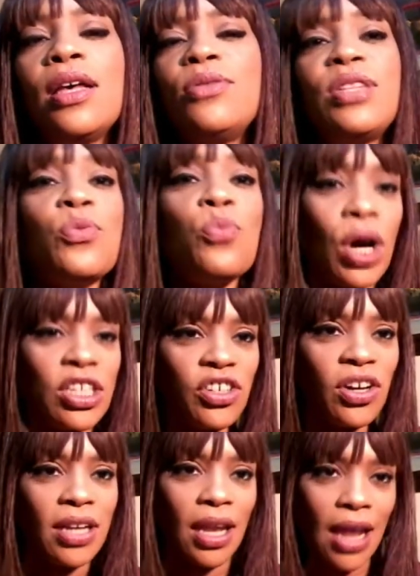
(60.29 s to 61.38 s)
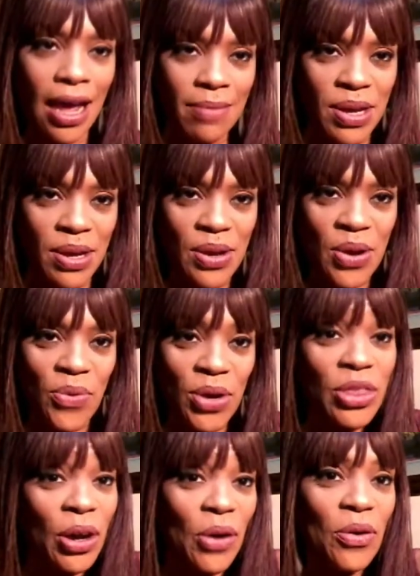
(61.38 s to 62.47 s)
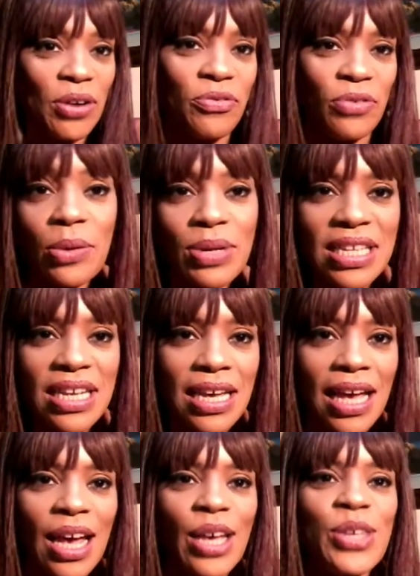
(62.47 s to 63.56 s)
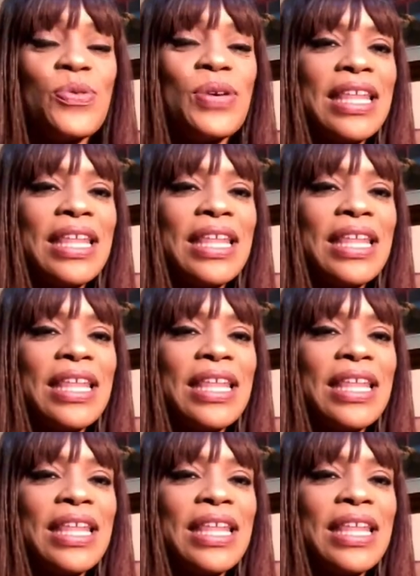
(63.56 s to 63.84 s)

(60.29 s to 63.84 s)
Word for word: You see, once you're in alignment with your core frequency, you